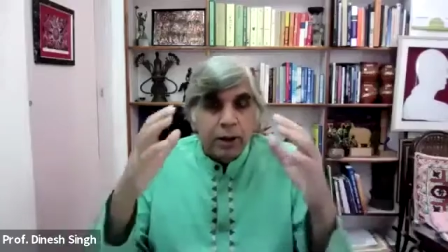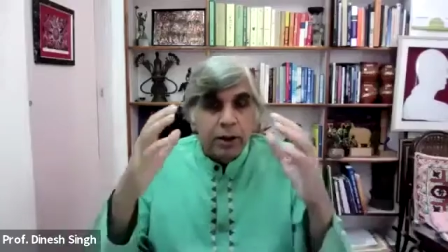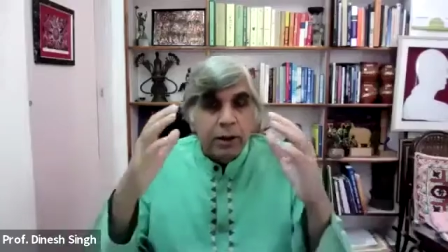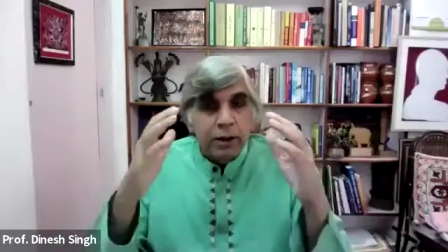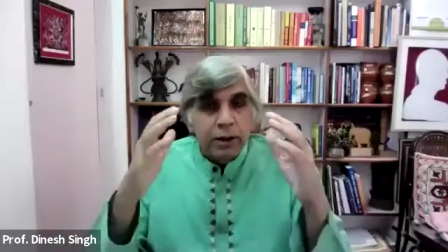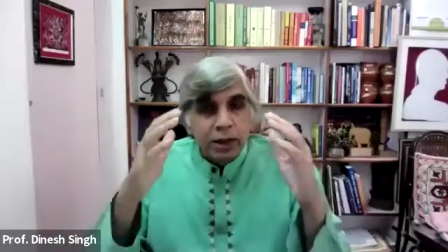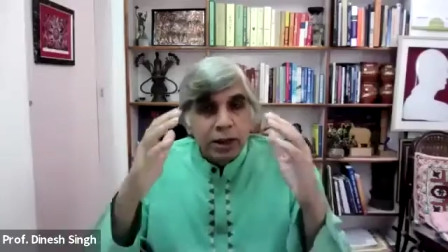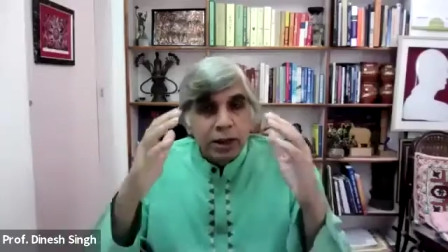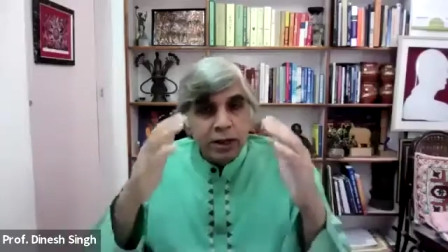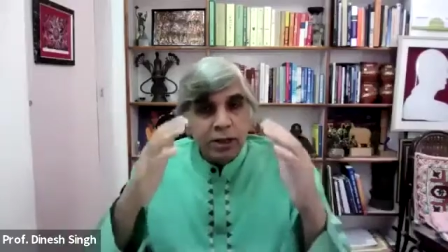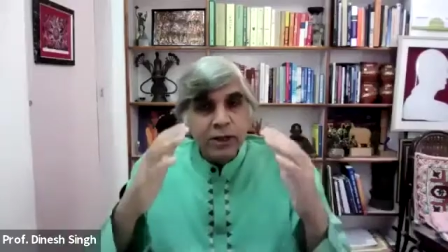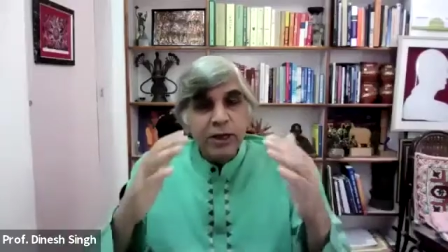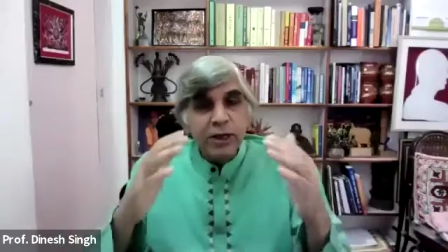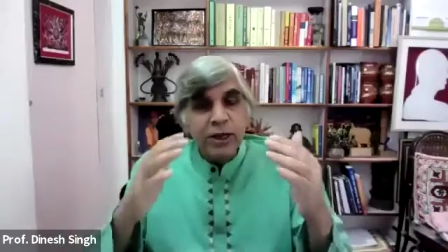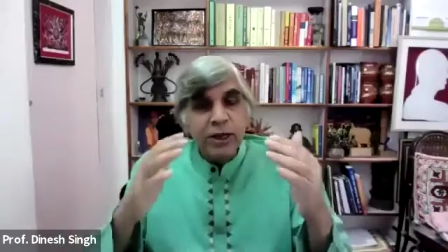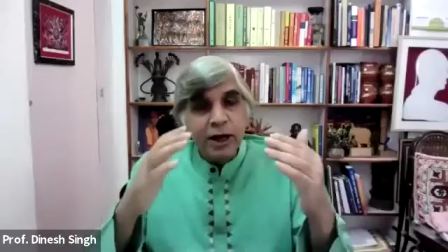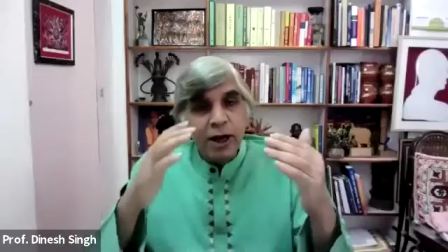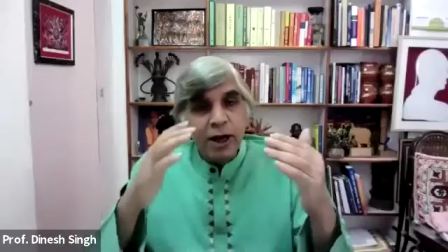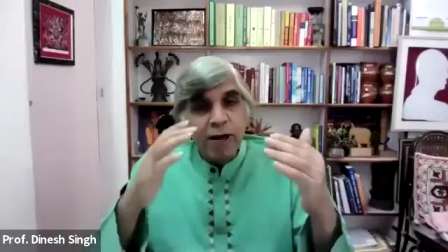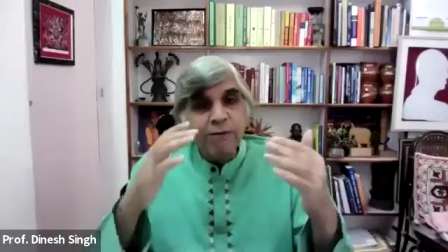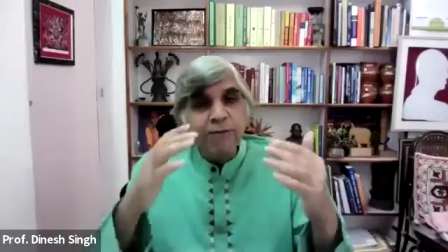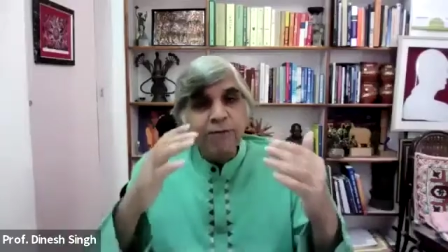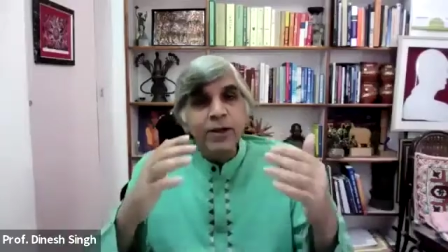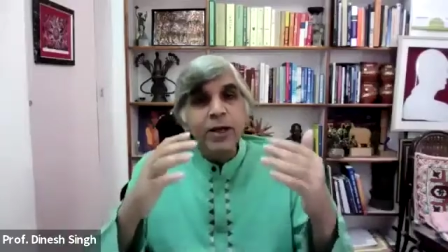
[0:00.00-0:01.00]
This
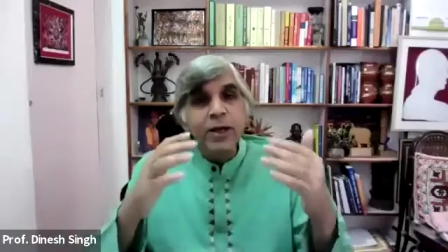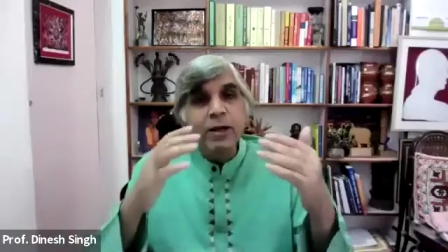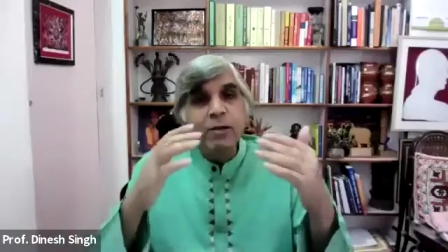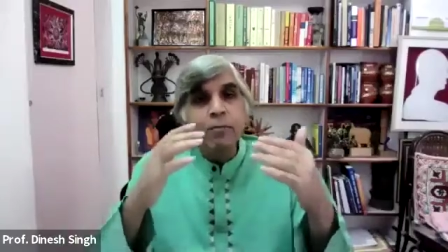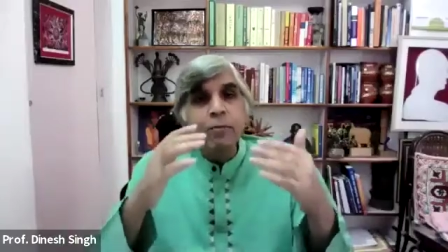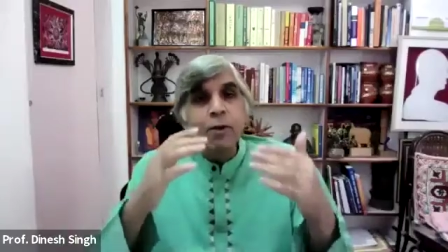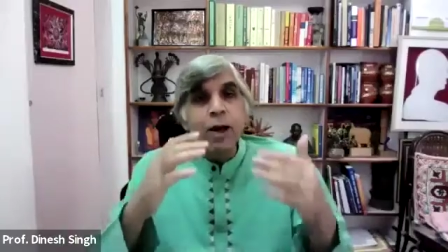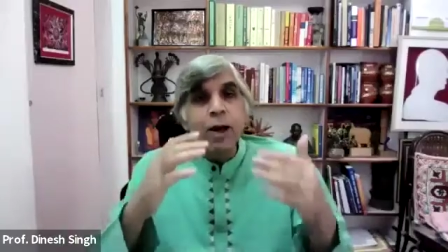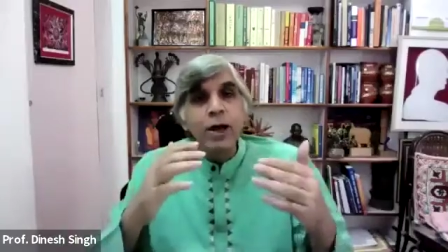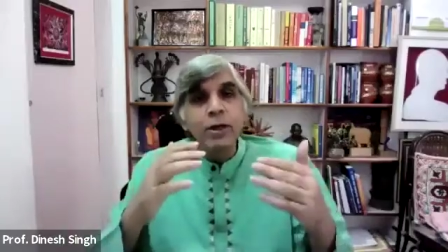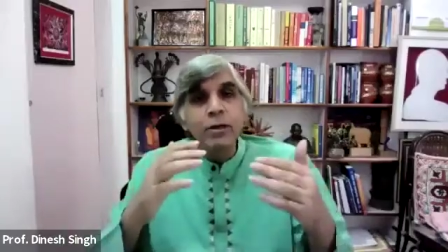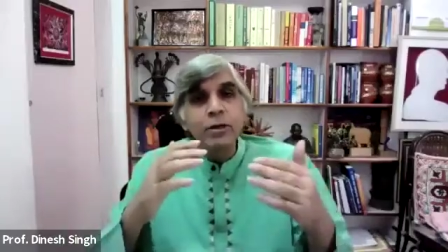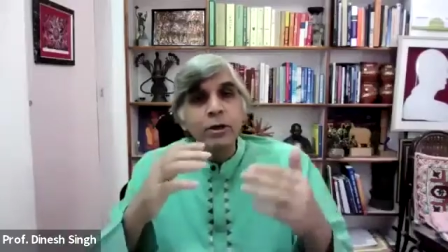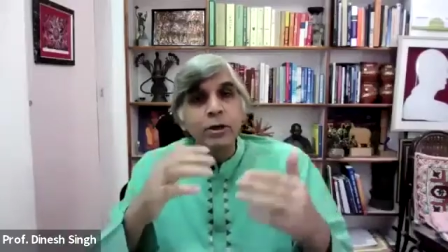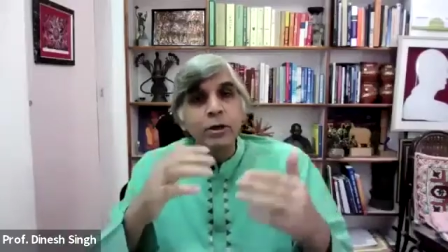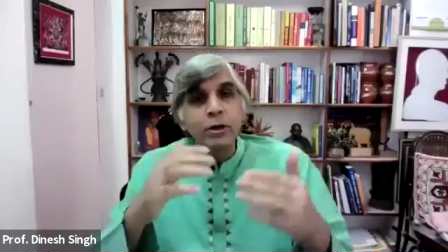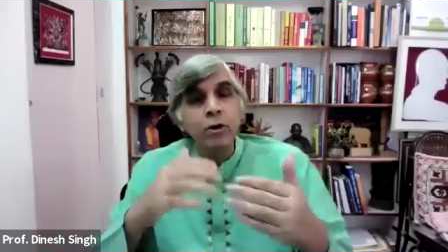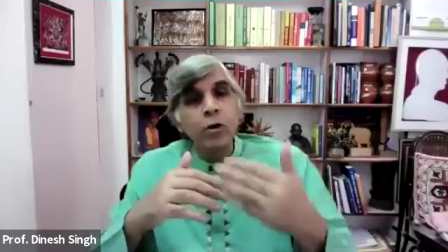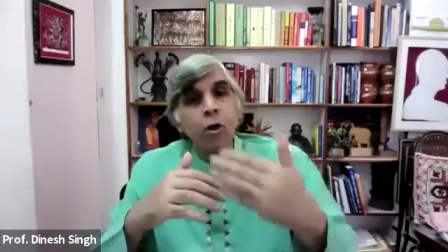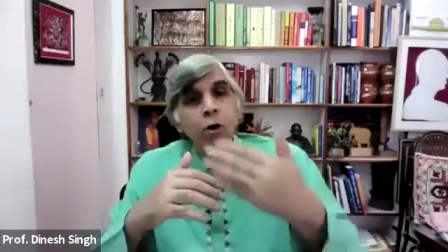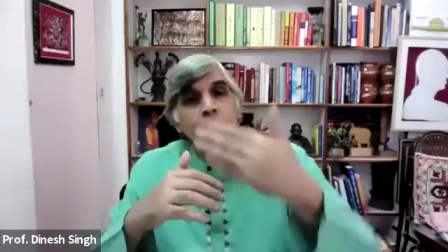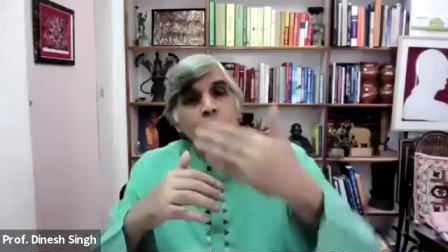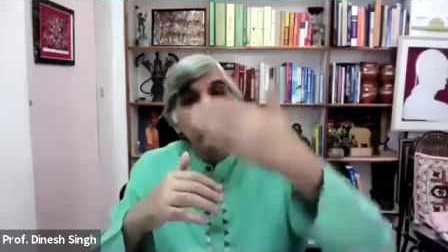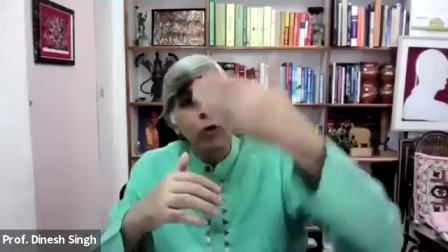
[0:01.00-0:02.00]
graphene mask
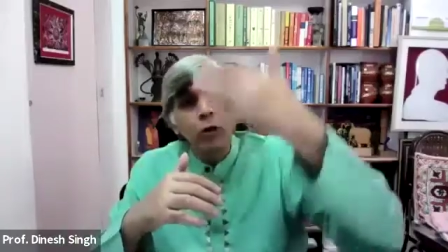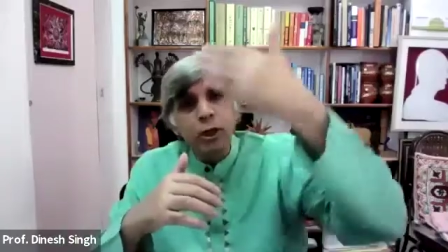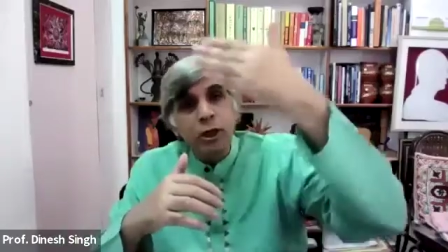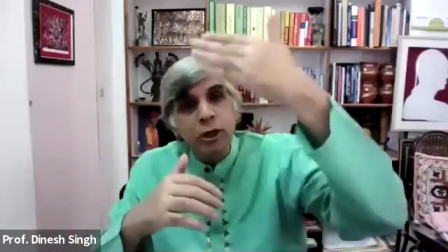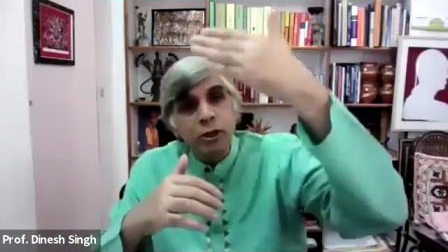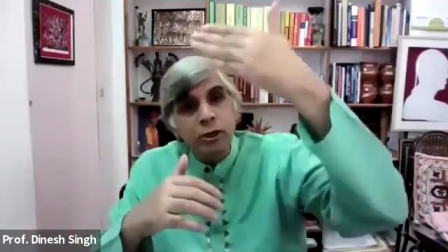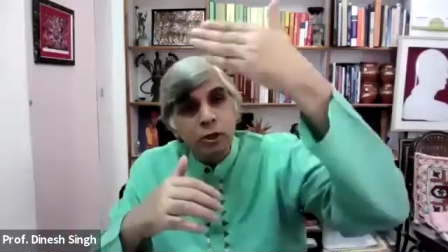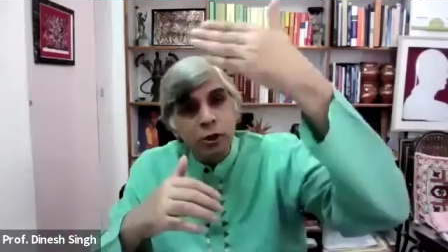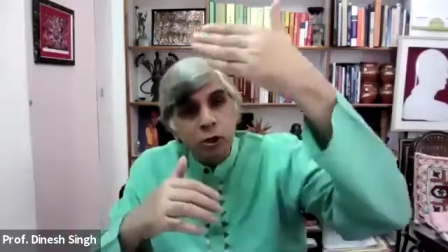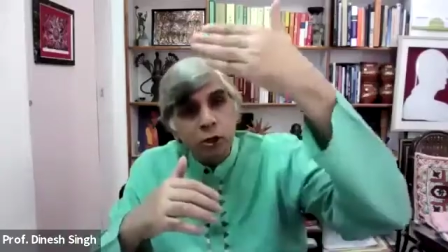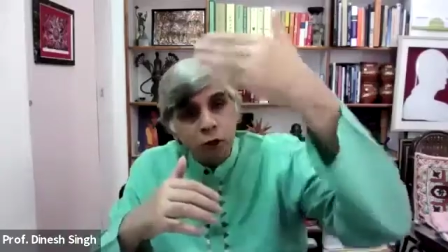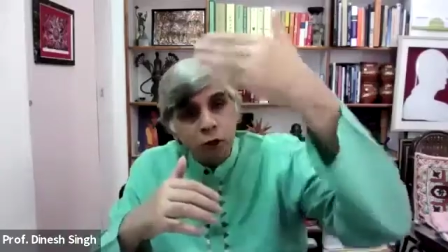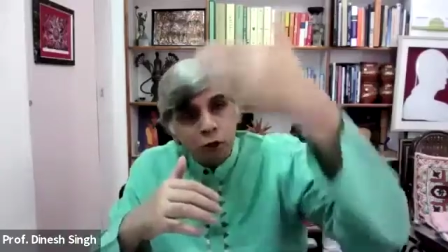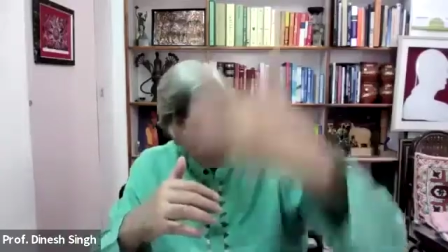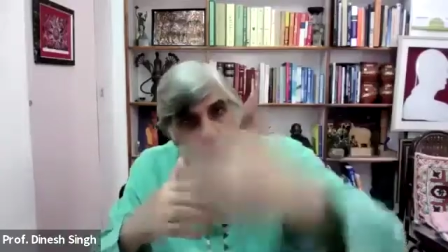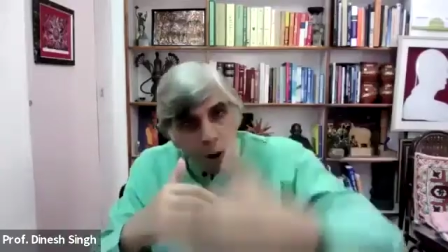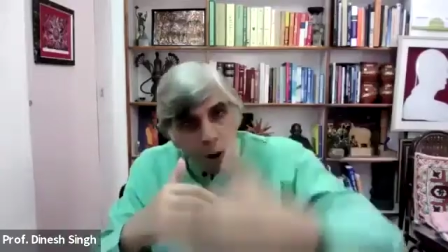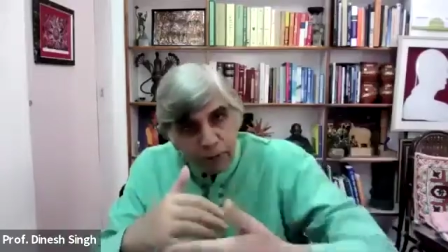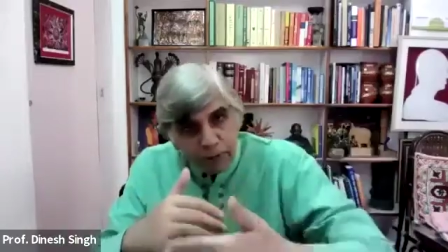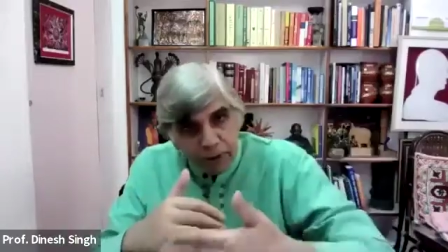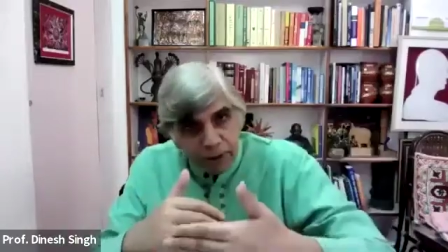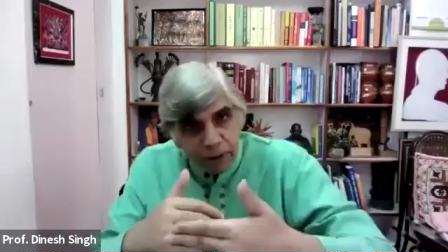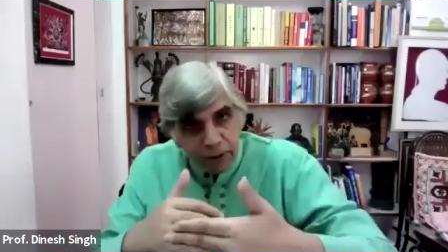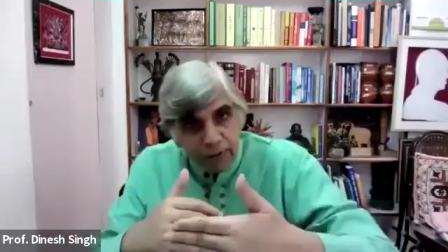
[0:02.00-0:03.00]
not only
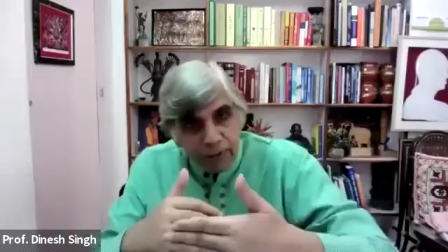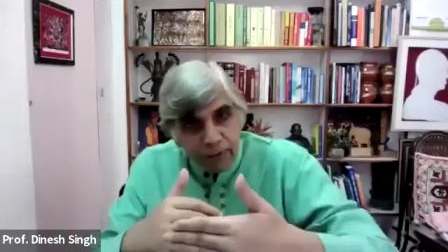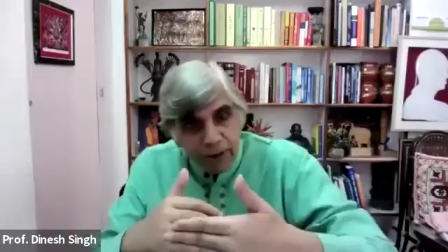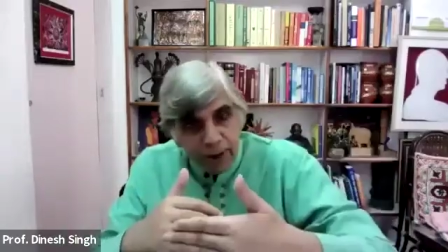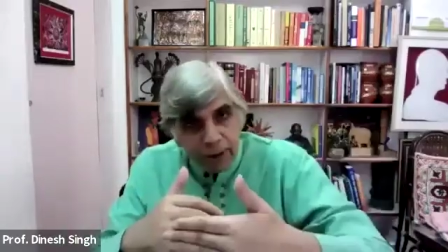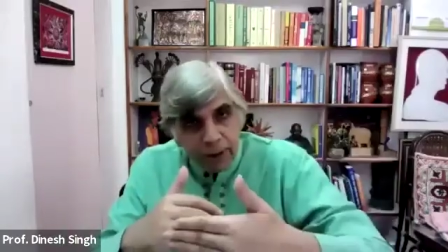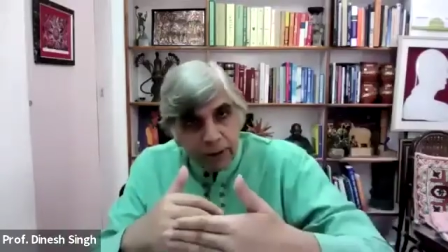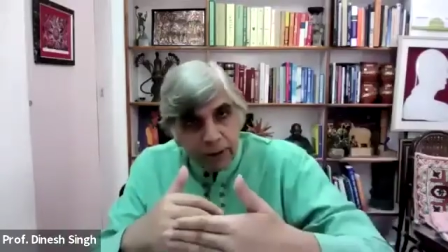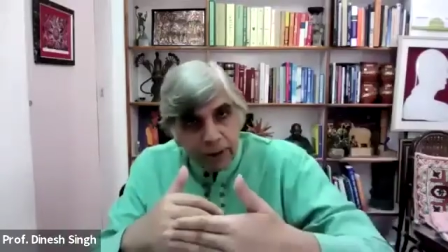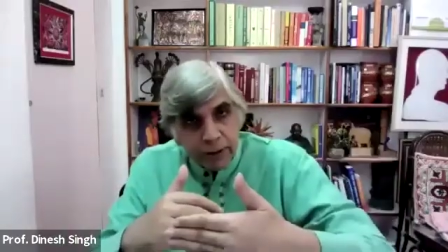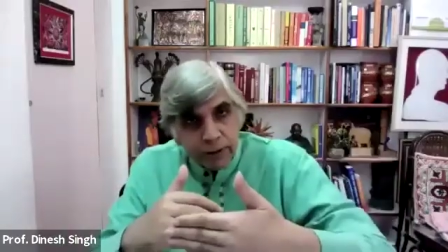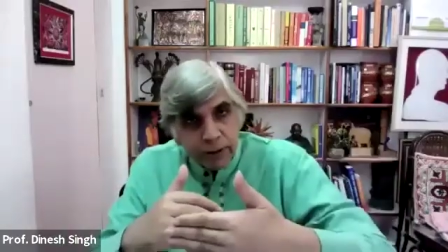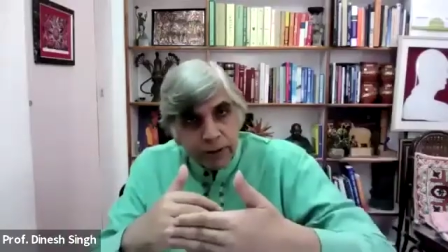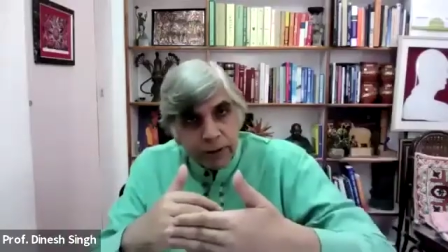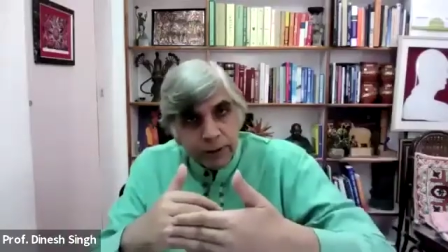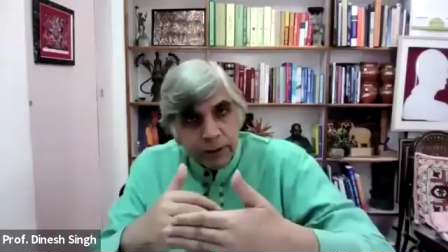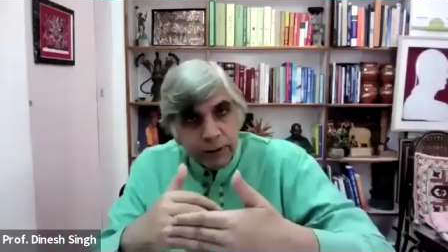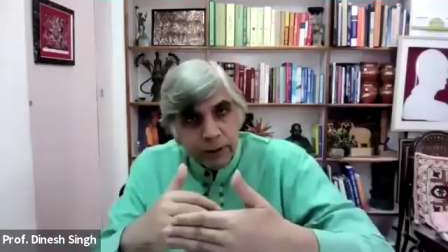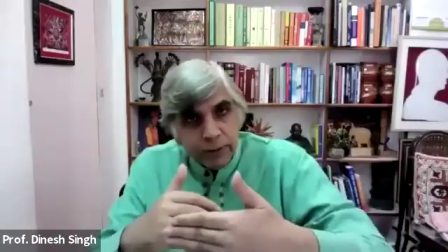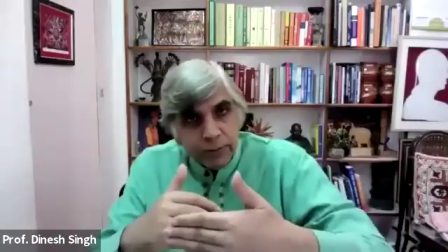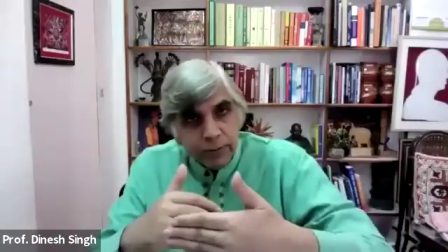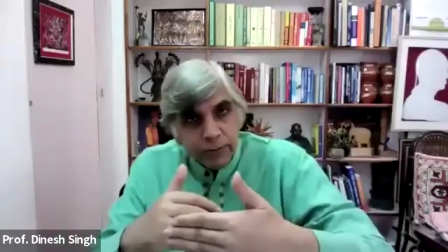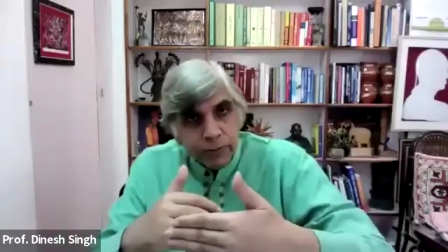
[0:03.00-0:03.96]
stops the virus,